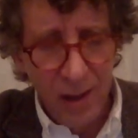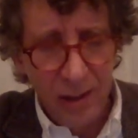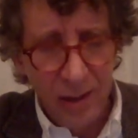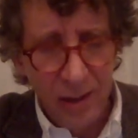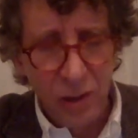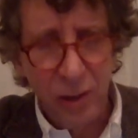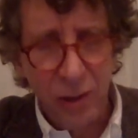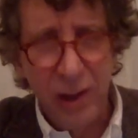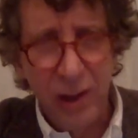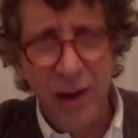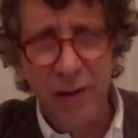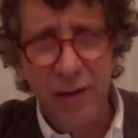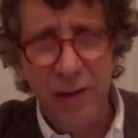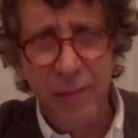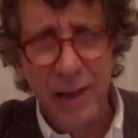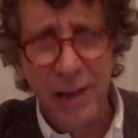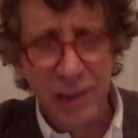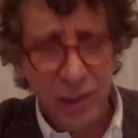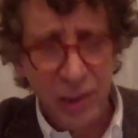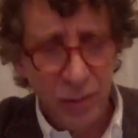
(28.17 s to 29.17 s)
that took care of
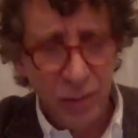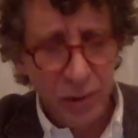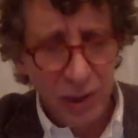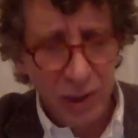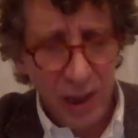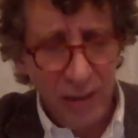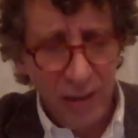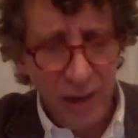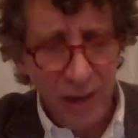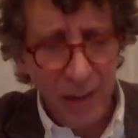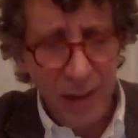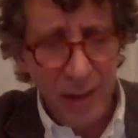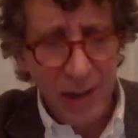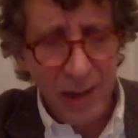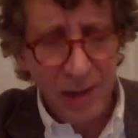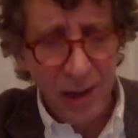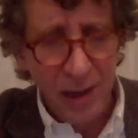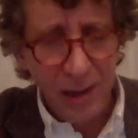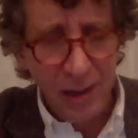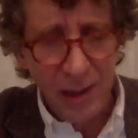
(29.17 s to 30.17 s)
patients with CF, and I
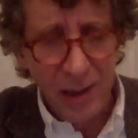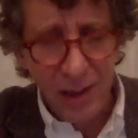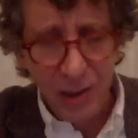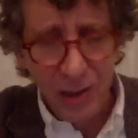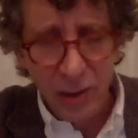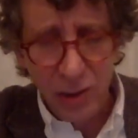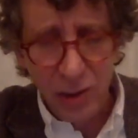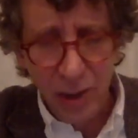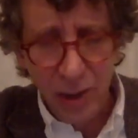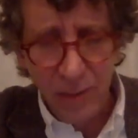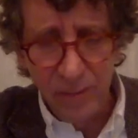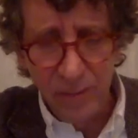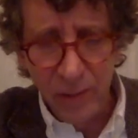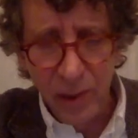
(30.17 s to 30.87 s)
met young kids